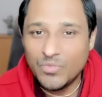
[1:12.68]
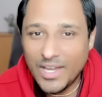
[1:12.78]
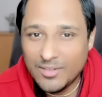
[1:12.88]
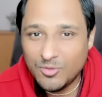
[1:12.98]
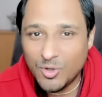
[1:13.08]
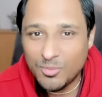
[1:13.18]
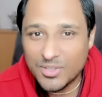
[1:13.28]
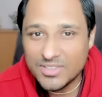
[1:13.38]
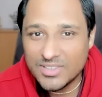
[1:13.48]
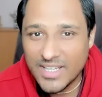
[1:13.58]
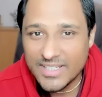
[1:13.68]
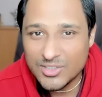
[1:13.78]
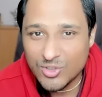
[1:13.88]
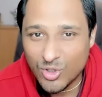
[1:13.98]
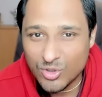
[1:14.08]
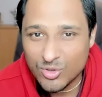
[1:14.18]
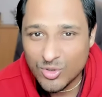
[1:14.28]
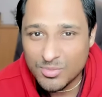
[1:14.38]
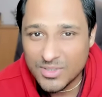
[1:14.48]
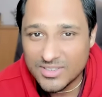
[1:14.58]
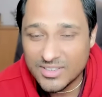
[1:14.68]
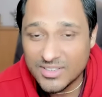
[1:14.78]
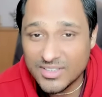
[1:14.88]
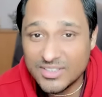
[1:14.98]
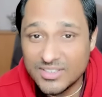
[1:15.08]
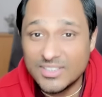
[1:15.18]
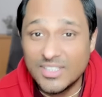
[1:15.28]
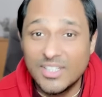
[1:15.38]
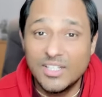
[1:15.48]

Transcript: and for personalized horoscope consultations